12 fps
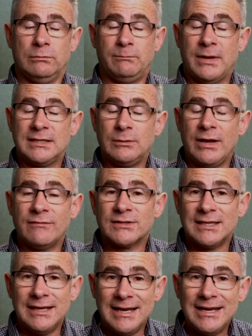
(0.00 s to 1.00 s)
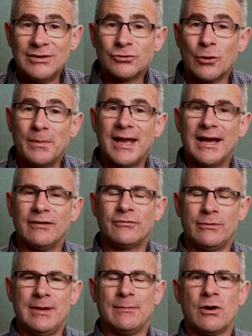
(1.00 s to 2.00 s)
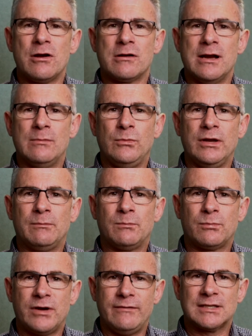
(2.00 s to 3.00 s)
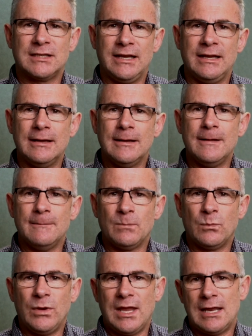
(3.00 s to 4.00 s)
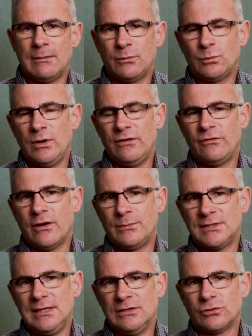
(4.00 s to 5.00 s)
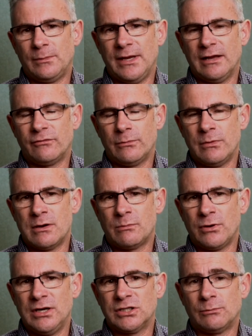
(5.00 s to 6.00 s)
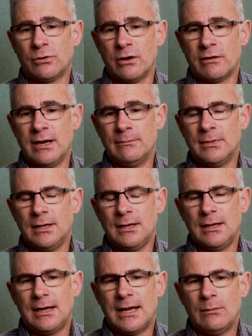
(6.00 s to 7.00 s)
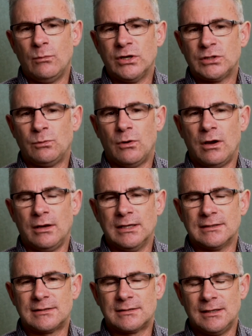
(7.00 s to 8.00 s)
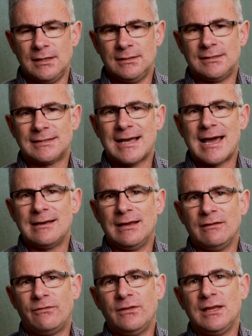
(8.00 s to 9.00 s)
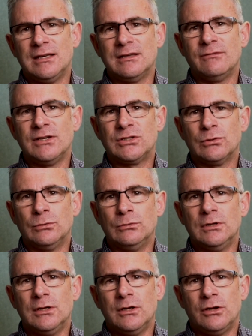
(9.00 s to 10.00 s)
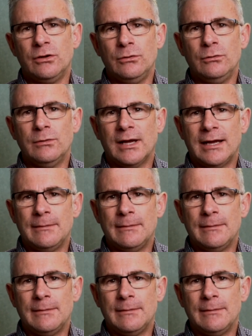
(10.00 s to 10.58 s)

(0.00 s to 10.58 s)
basically we haven't seen any dropout from our program, where previously we had a 25% dropout from our apprenticeship program, which, while it's disheartening for the individual who